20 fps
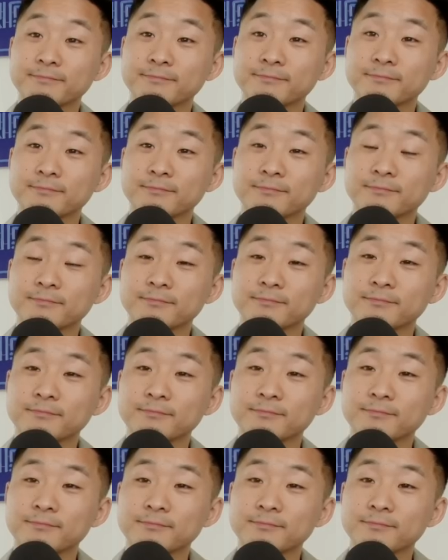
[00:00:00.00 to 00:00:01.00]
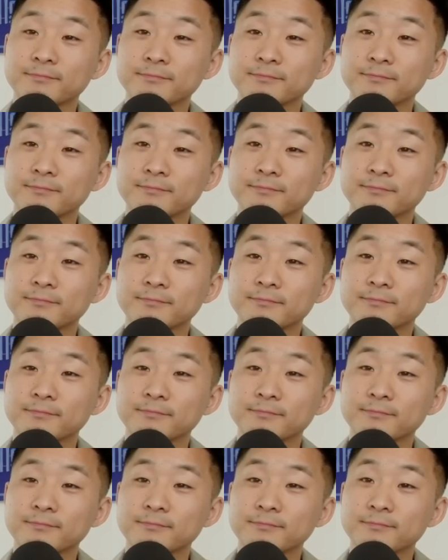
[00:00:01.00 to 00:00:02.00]

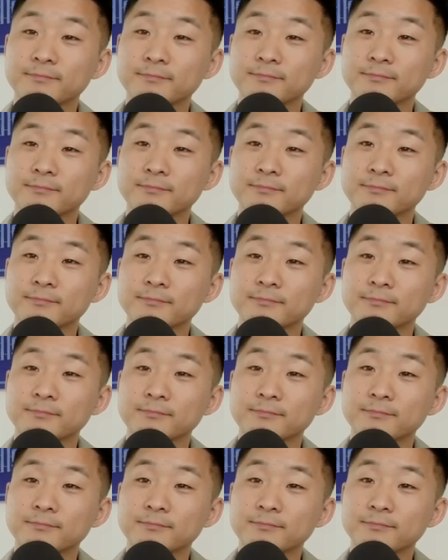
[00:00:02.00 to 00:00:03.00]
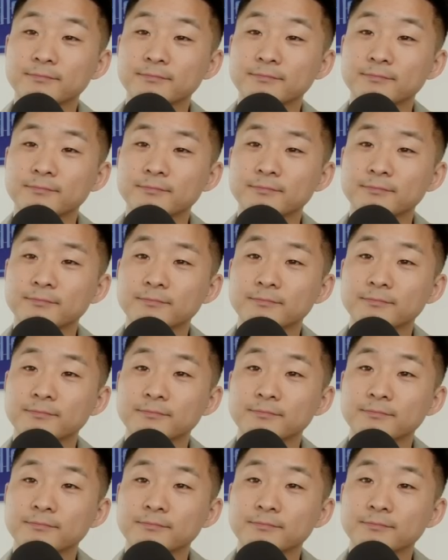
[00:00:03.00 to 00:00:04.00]

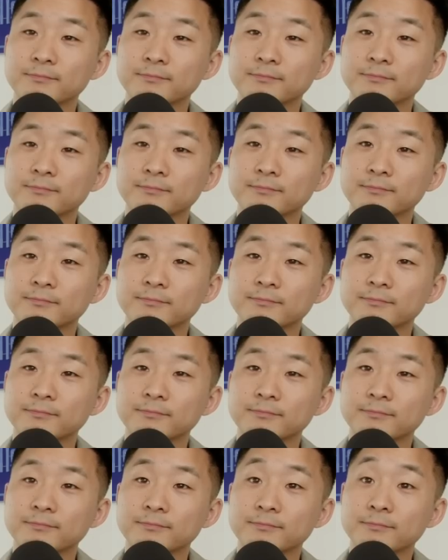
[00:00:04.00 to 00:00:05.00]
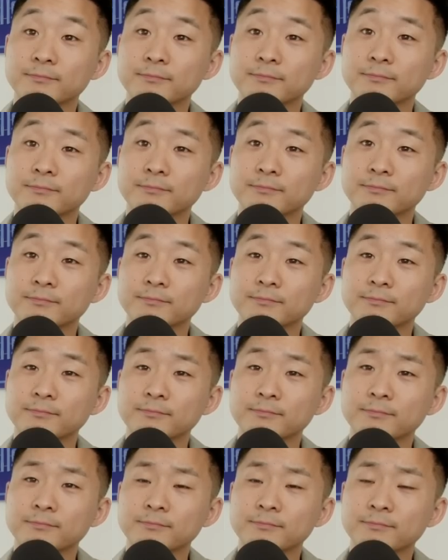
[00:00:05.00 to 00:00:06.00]

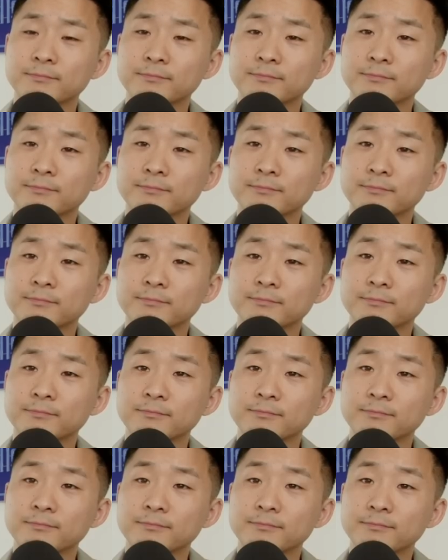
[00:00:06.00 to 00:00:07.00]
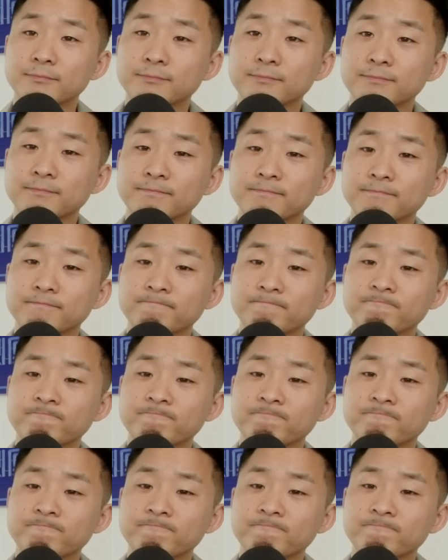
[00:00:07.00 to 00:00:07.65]
[no speech]